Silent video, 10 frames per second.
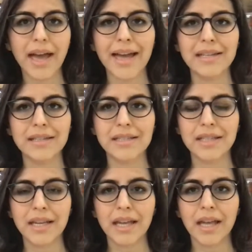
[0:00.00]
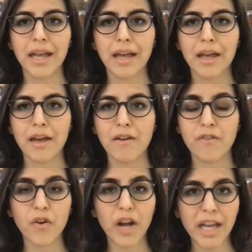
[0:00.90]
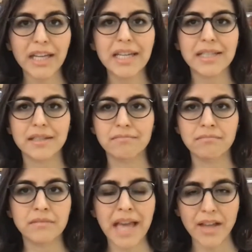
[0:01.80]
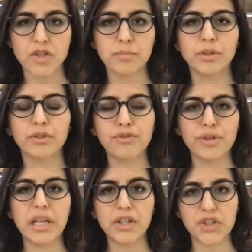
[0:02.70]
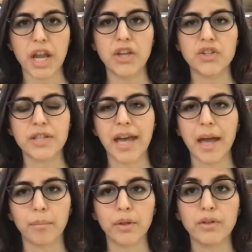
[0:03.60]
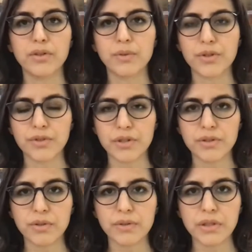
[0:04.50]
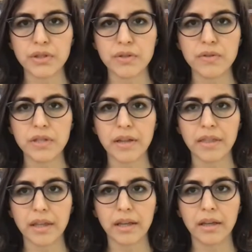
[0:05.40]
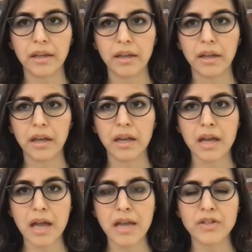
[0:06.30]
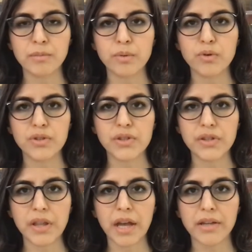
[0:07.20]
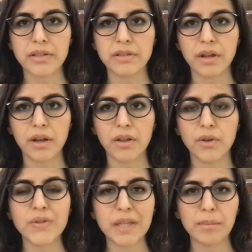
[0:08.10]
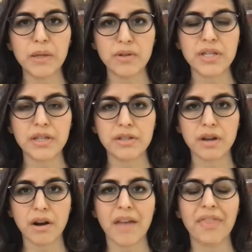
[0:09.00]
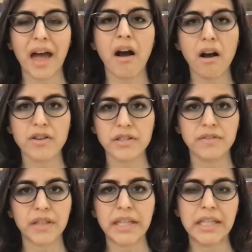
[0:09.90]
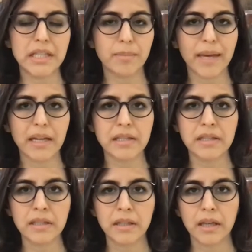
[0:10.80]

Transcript: And for any tangible and real change to happen to address those issues, I think it's important that those communities are at the heart of any debate.